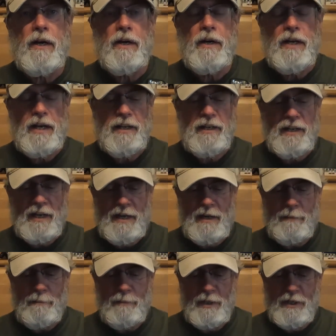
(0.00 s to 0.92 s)

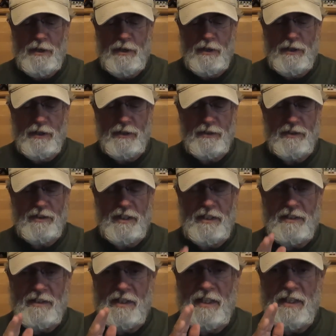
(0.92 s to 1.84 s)
headlamp because
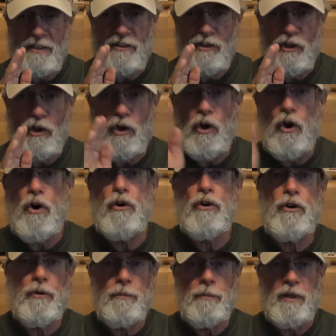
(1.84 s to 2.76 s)
it's a
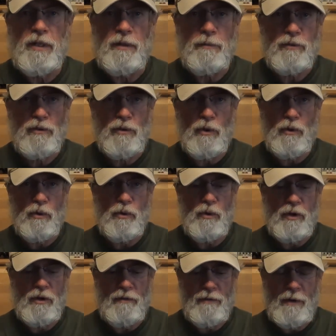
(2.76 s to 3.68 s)
longer beam.
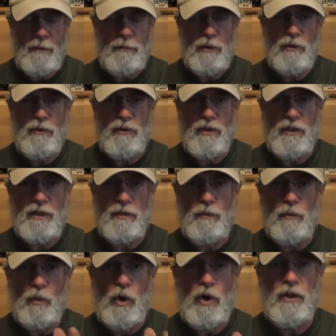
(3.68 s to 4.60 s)
So if I'm using
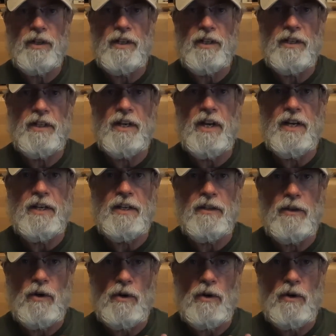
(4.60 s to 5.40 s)
it walking at night at